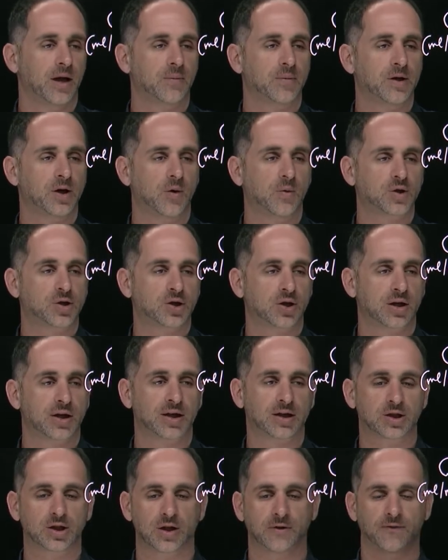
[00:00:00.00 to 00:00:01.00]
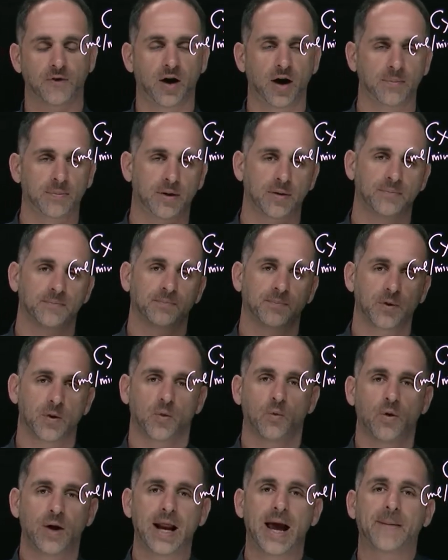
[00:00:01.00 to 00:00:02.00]
And we know we're starting at GFR, but
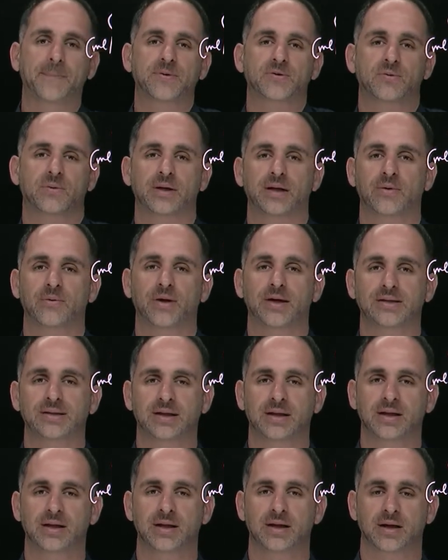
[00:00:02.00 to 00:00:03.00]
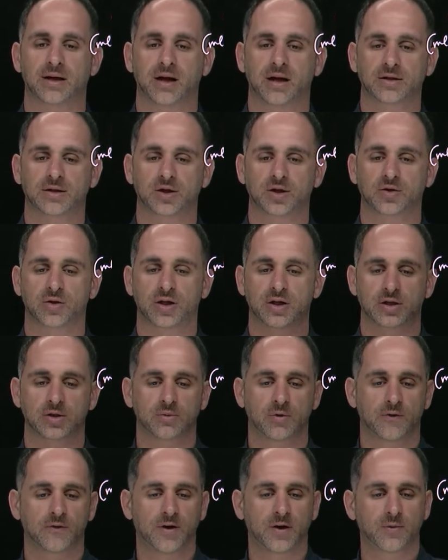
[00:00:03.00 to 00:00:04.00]
what happens when I raise the inulin
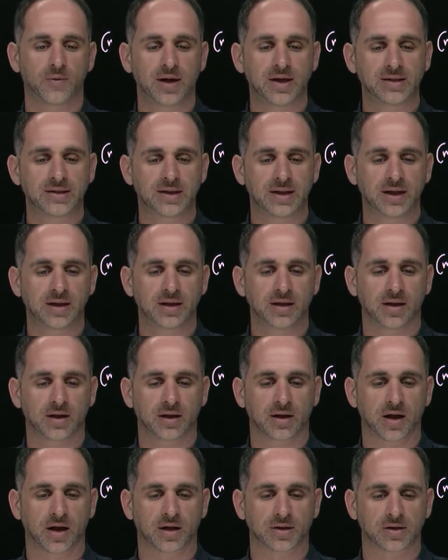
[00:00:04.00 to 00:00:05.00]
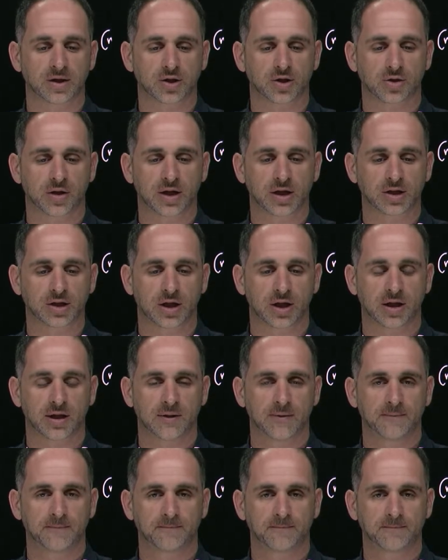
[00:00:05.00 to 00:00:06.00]
concentration? Well, if I raise the inulin
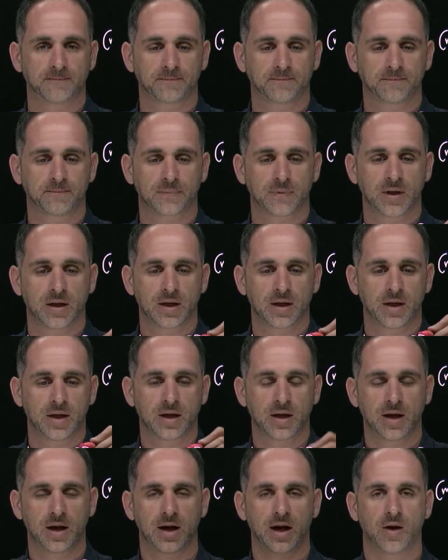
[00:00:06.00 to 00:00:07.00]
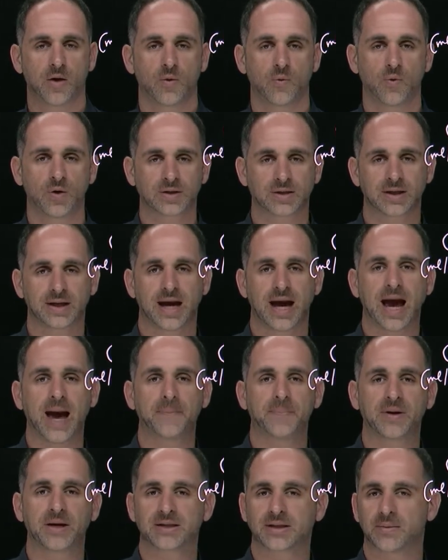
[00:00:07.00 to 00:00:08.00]
concentration, what's going to
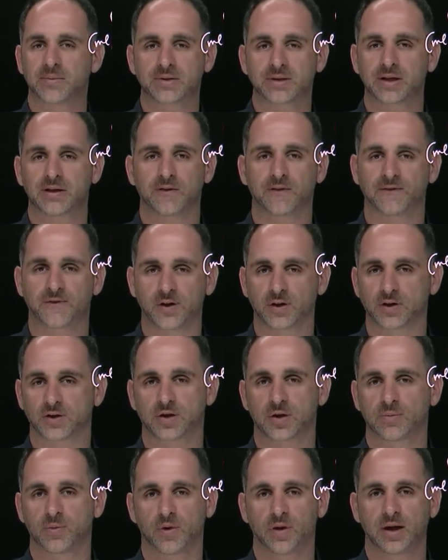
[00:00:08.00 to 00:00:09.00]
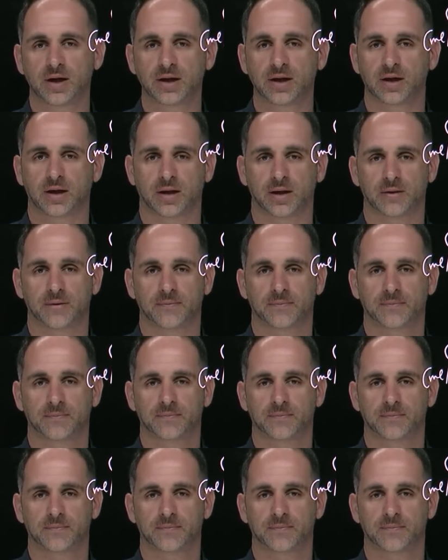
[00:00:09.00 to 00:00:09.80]
happen is I'm just going to filter more inulin.